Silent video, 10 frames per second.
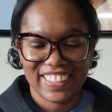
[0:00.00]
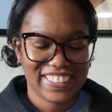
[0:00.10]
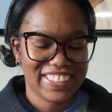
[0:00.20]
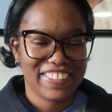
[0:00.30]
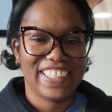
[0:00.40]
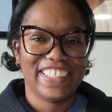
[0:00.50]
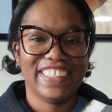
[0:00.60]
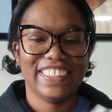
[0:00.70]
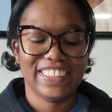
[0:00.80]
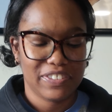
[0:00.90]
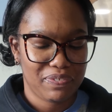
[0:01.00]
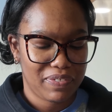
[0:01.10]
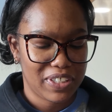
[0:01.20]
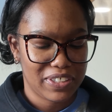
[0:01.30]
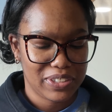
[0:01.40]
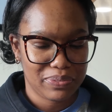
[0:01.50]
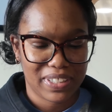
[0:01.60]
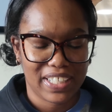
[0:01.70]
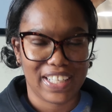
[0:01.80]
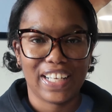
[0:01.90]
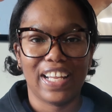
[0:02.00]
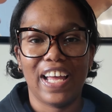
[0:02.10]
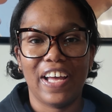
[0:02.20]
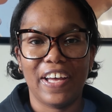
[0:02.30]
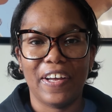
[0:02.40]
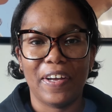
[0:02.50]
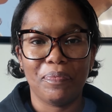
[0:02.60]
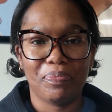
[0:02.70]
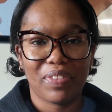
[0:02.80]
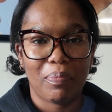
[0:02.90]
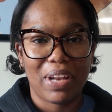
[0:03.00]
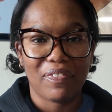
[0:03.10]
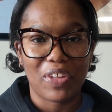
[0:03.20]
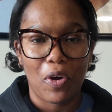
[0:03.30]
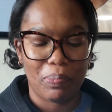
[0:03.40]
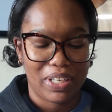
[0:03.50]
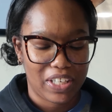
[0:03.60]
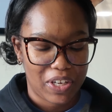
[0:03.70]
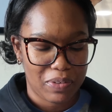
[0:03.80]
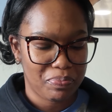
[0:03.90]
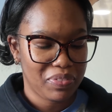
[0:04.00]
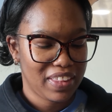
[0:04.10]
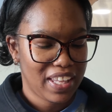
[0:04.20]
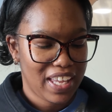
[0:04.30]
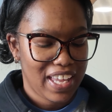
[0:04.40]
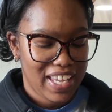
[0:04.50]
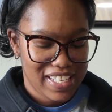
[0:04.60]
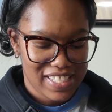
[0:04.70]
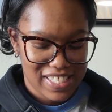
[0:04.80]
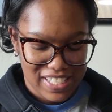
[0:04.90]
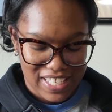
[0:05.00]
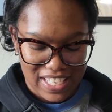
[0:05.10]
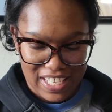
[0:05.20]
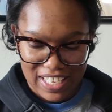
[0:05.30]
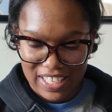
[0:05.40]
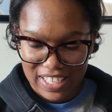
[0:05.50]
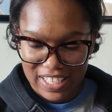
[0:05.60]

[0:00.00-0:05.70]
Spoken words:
So here is the first one. I'm gonna have to open it up and see